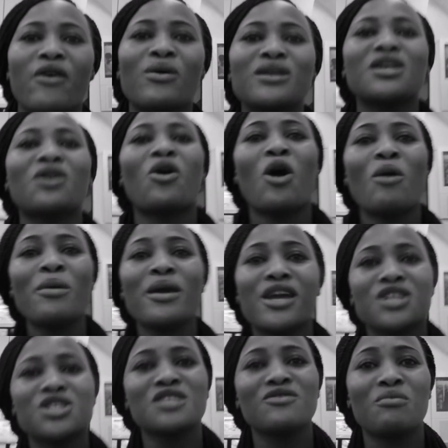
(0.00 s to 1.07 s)
that come here
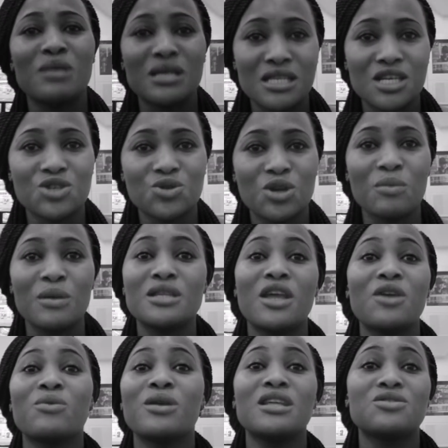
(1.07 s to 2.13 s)
just for business trip,
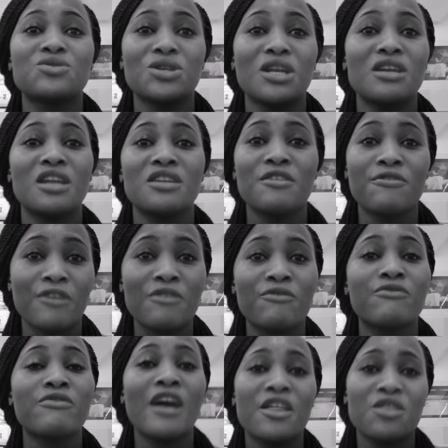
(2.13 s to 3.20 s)
they really treated in a
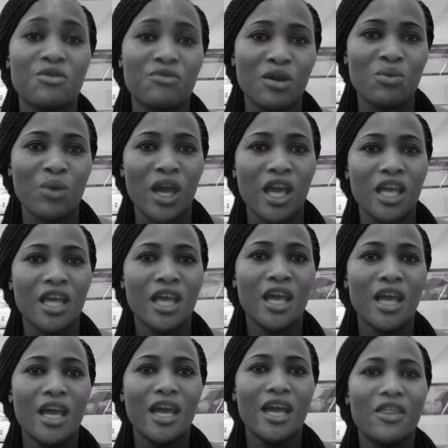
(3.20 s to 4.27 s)
far different way.
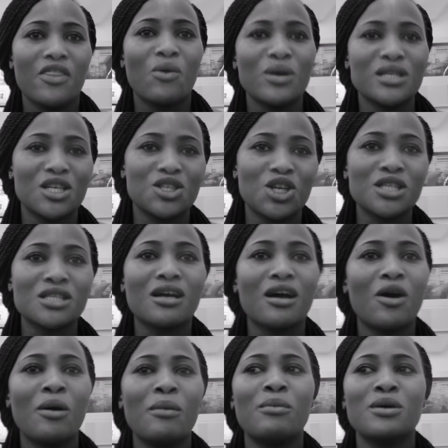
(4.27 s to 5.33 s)
The ones that just
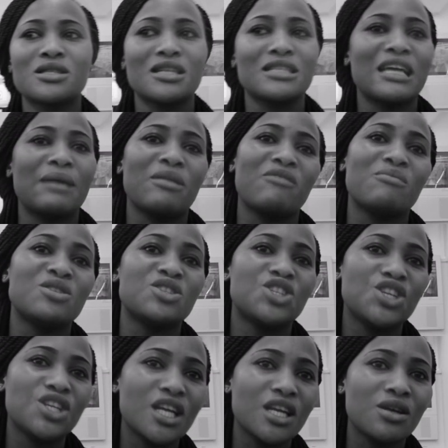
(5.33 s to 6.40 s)
come, most of the time they've been
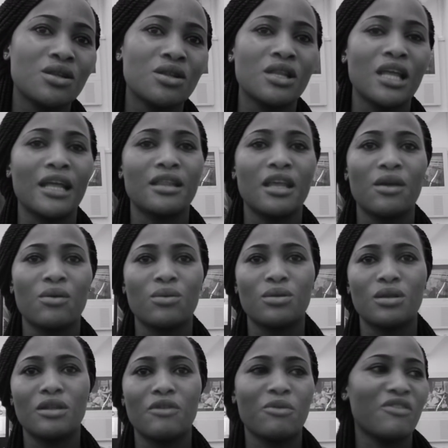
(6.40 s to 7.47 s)
cheated on.
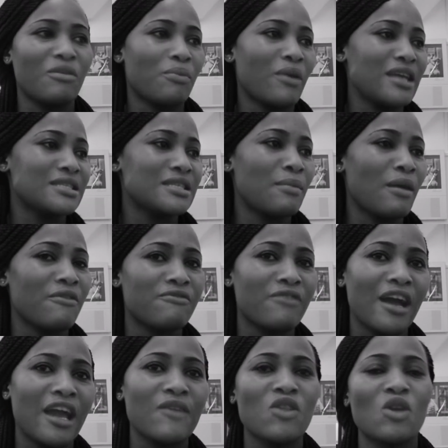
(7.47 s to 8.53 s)
The price is about
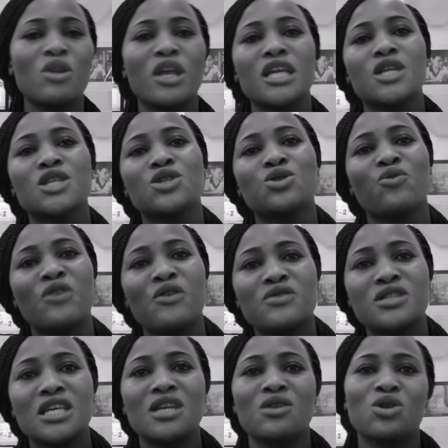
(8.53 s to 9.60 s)
5, they'll increase it to
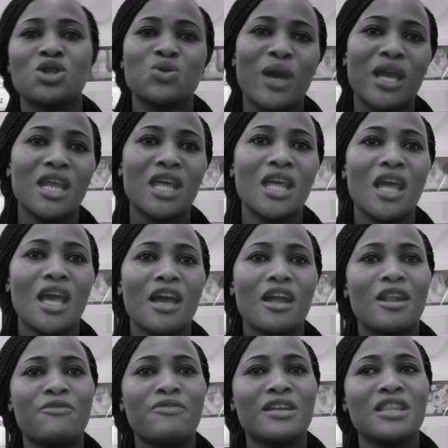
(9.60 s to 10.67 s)
15 or 20.
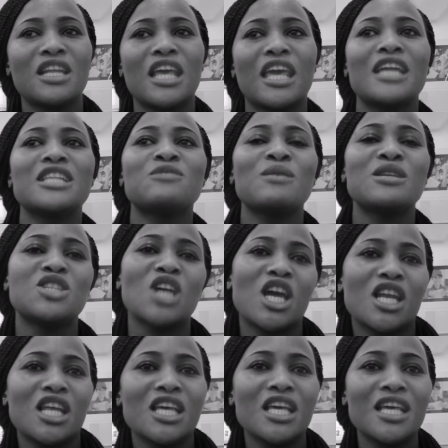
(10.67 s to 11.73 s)
The fact that they can't speak
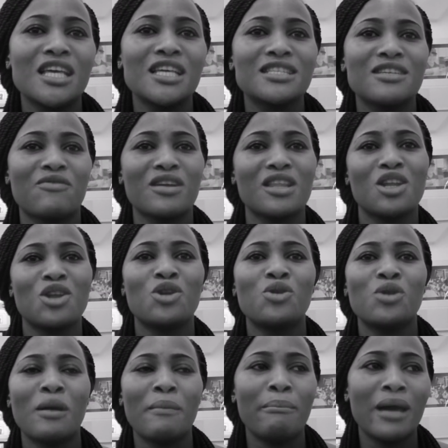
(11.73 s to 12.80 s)
Chinese, the fact that they don't know
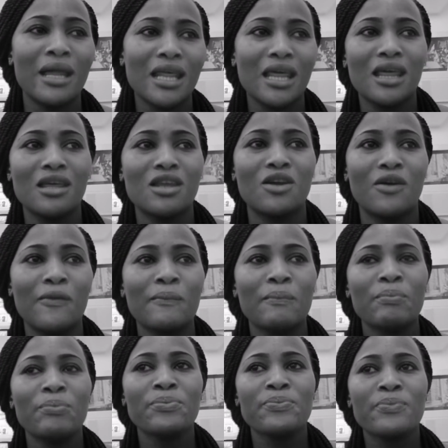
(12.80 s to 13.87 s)
the money, you know.
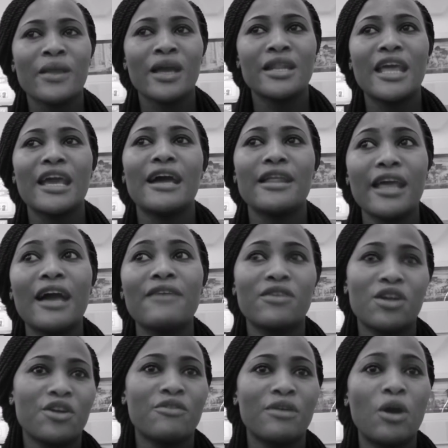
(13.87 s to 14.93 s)
They have a
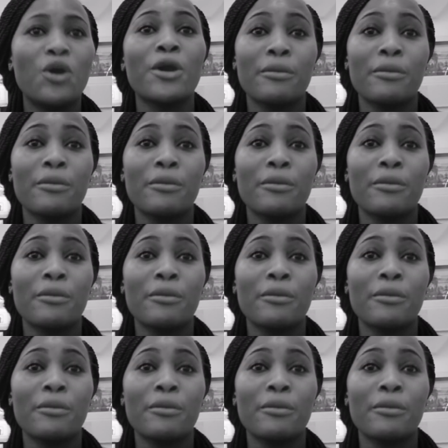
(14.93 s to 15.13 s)
lot of horrible